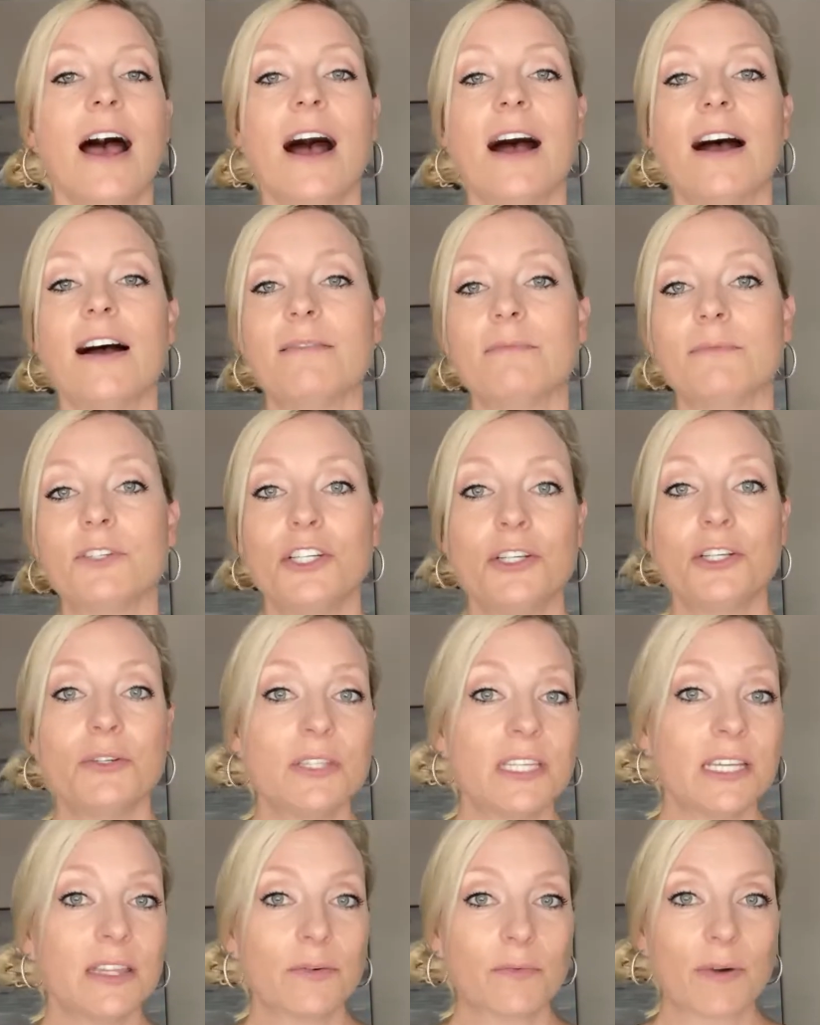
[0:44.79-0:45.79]
um,
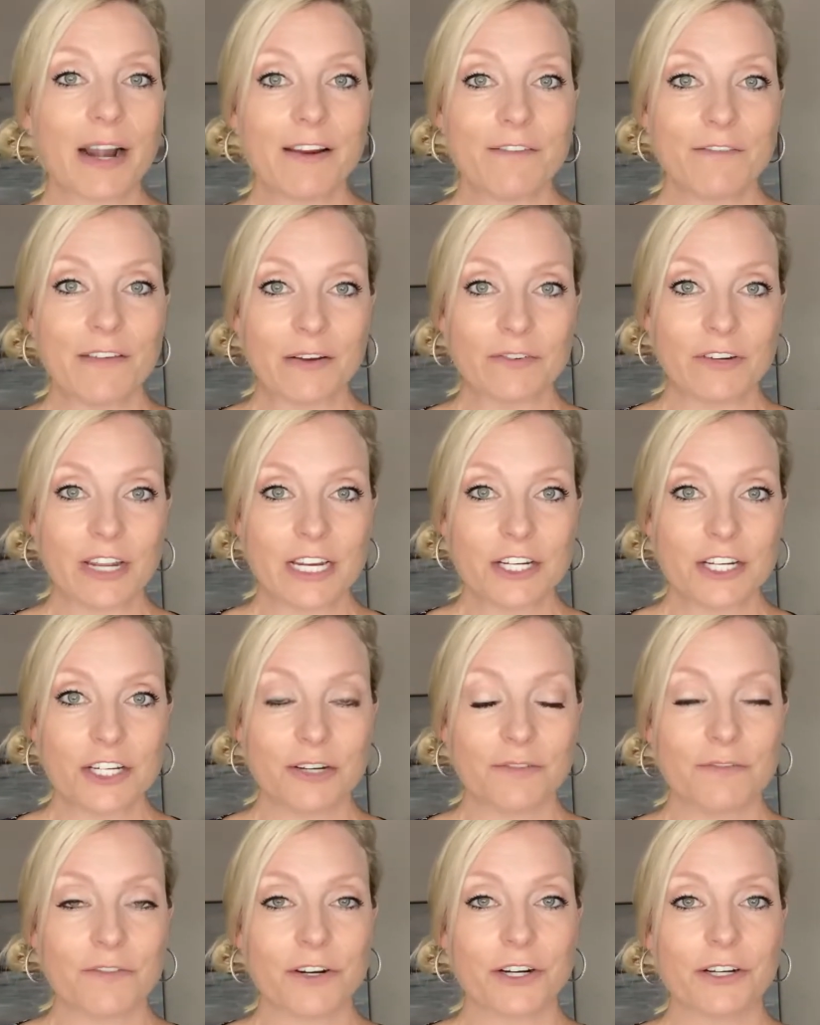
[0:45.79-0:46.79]
choosing the right
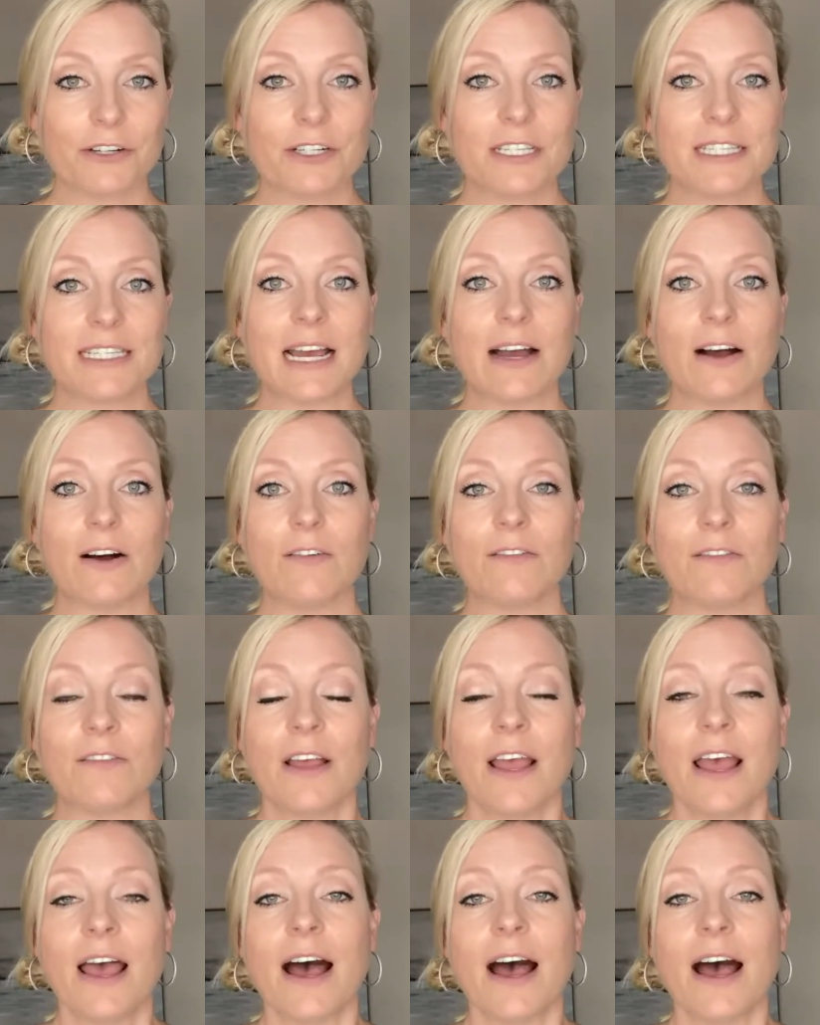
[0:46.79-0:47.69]
foundation for yourself,